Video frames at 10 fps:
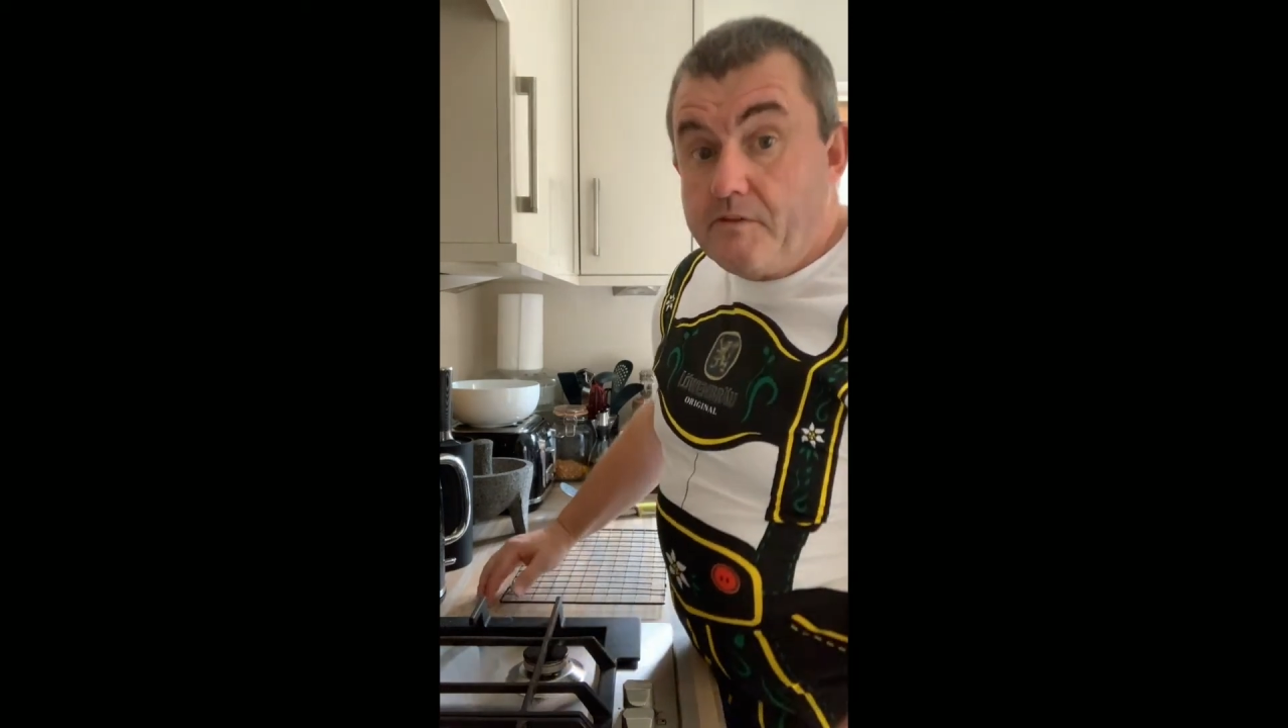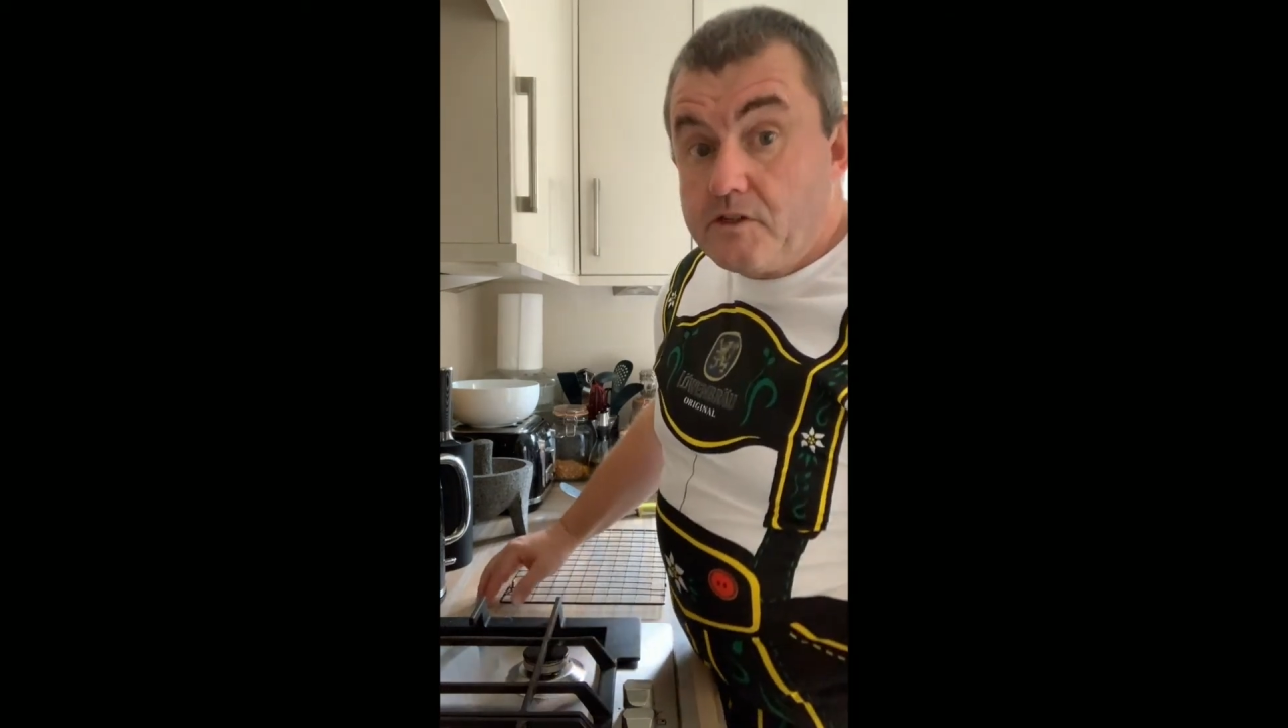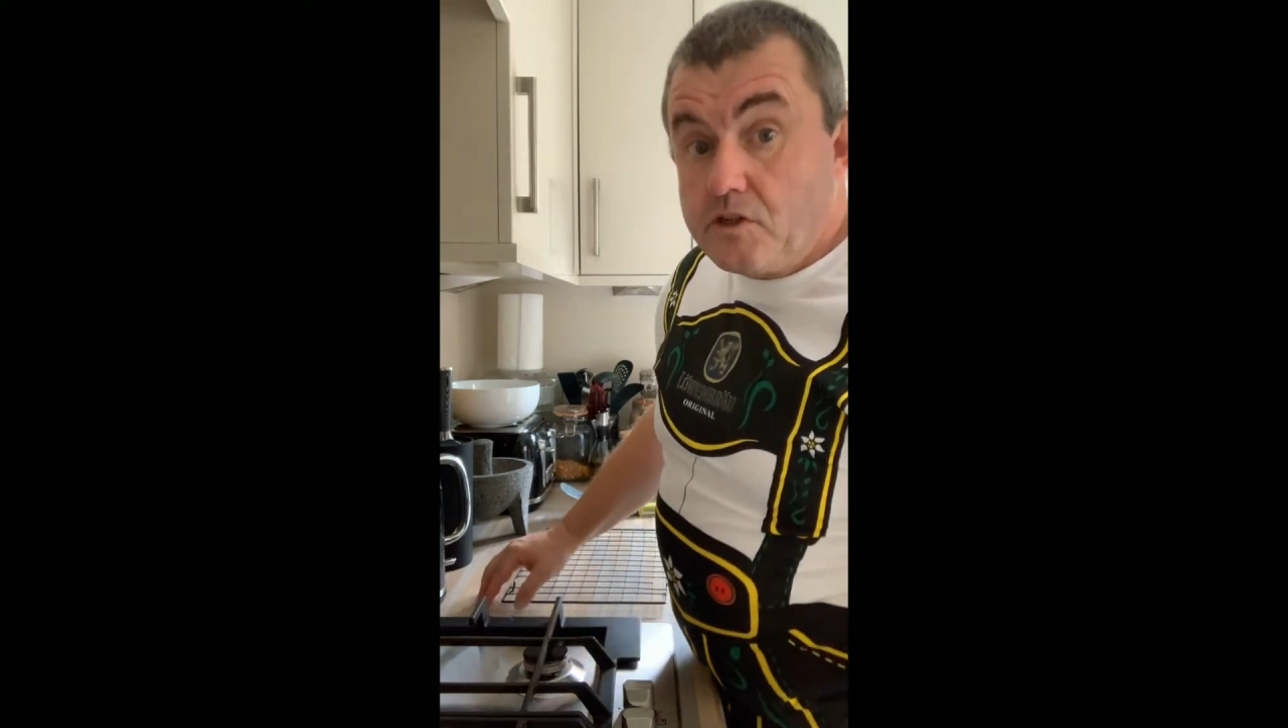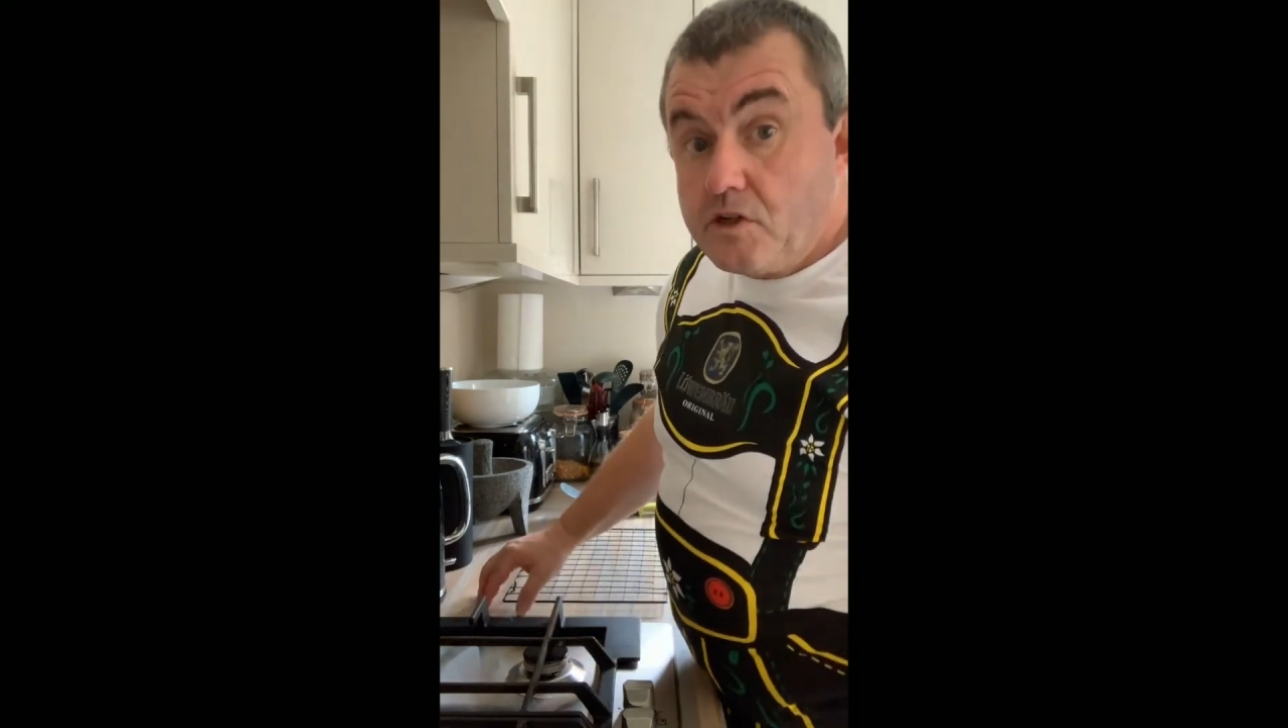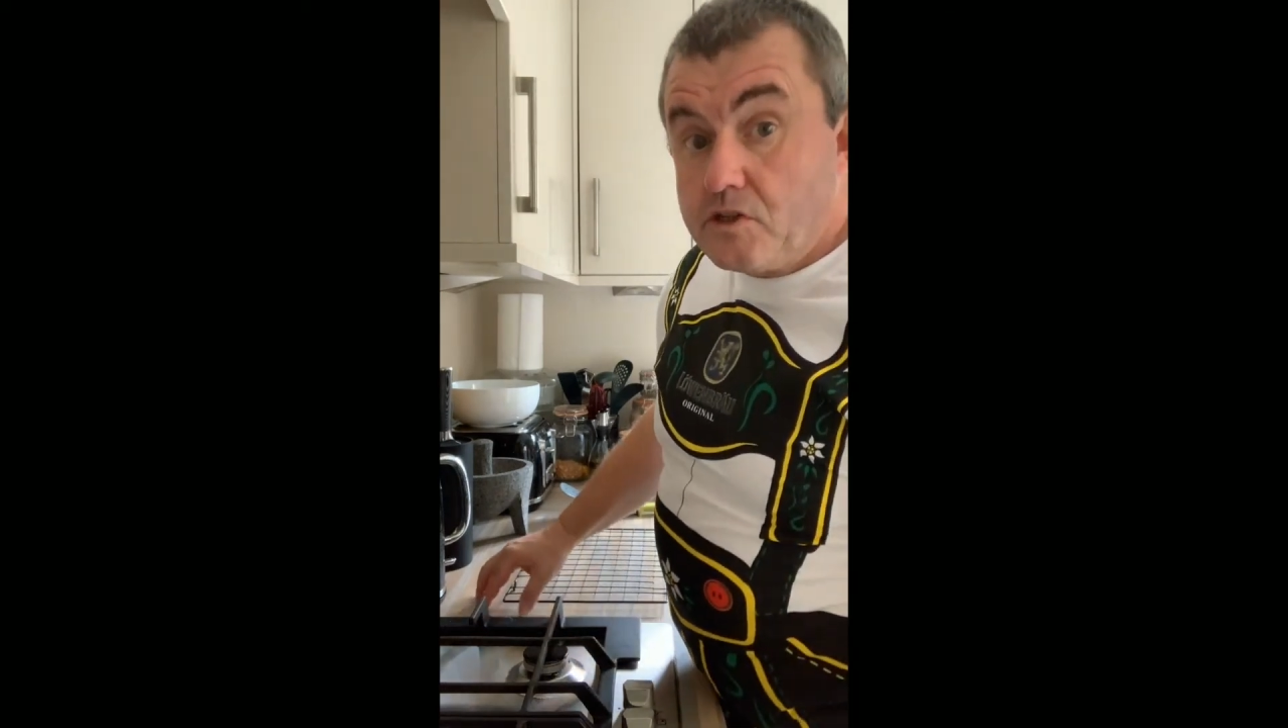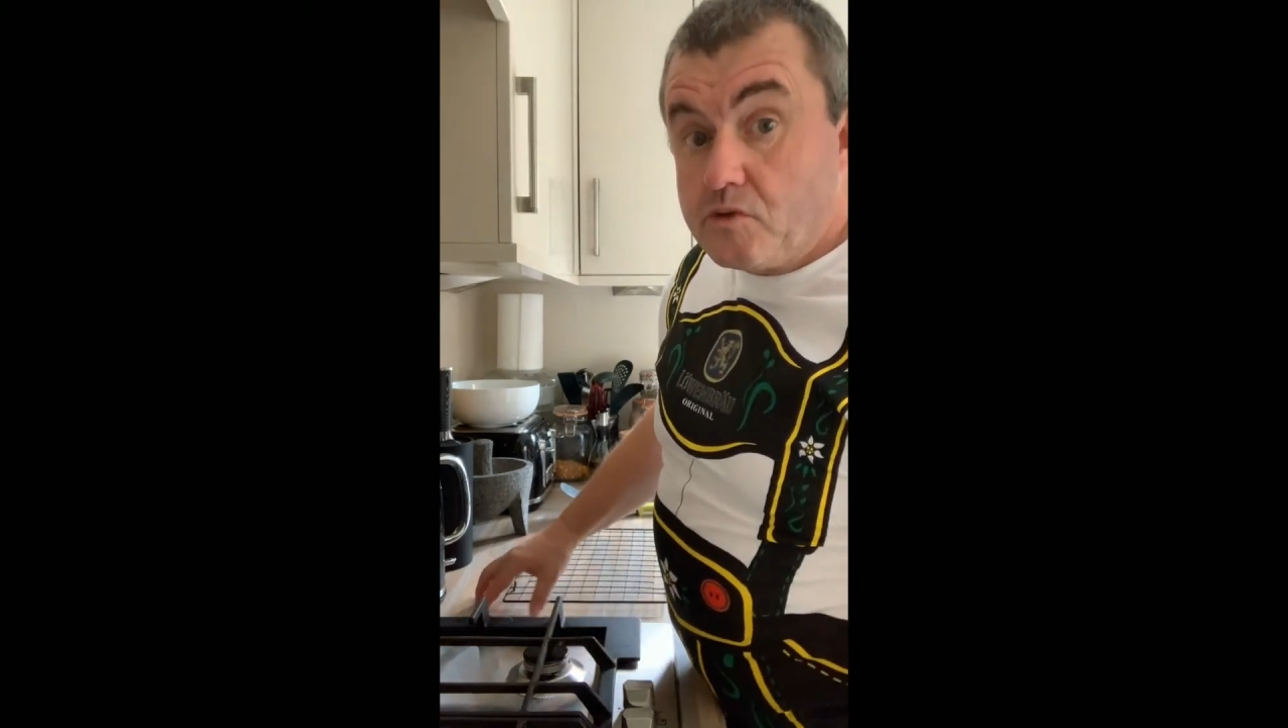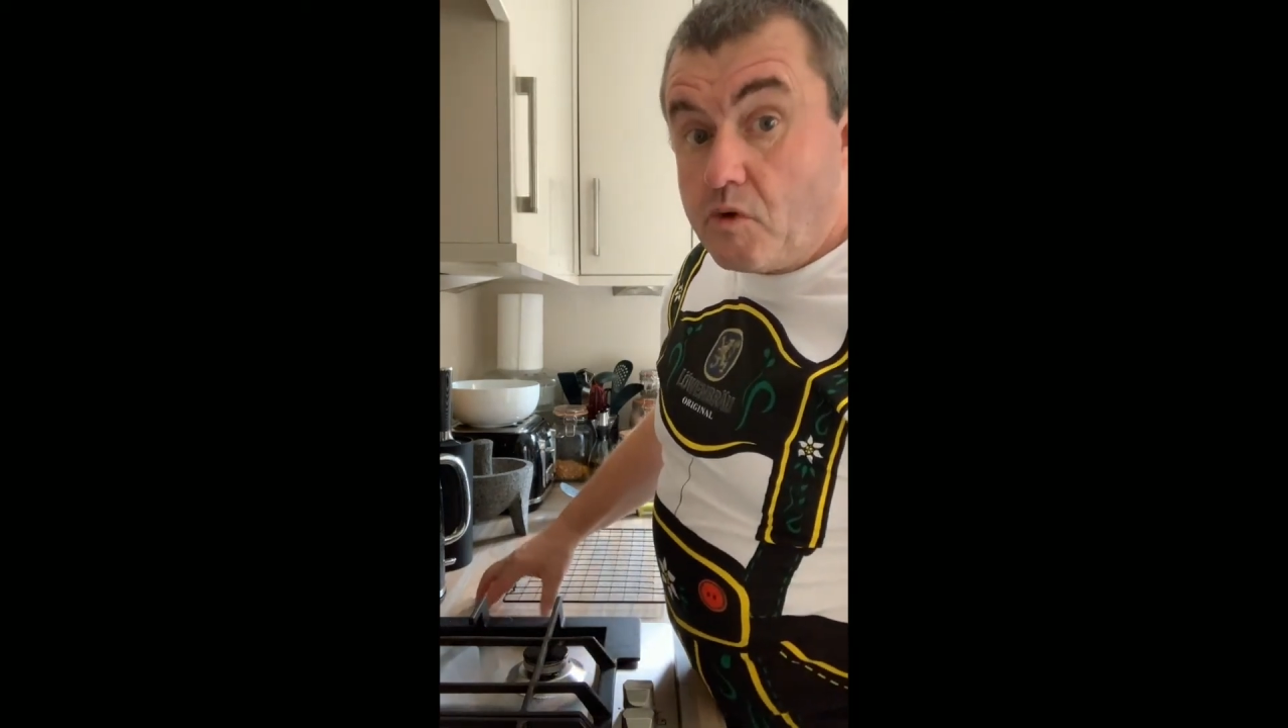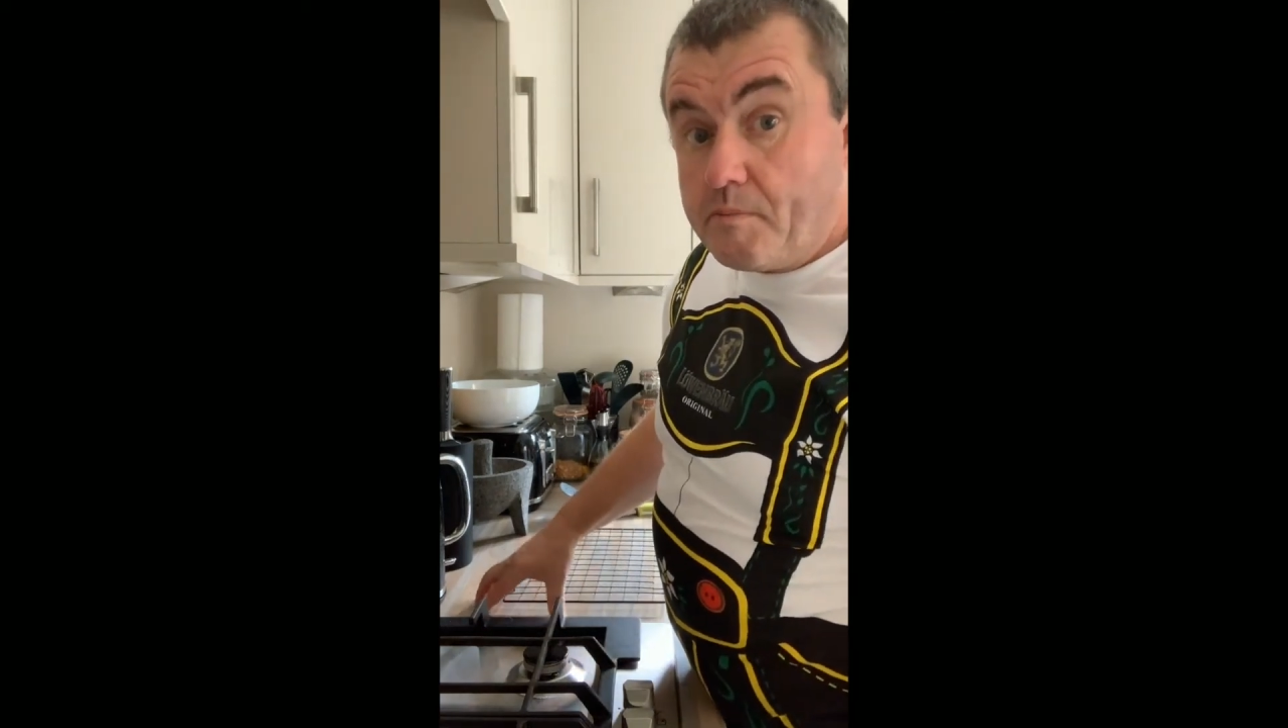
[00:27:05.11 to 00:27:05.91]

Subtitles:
to swap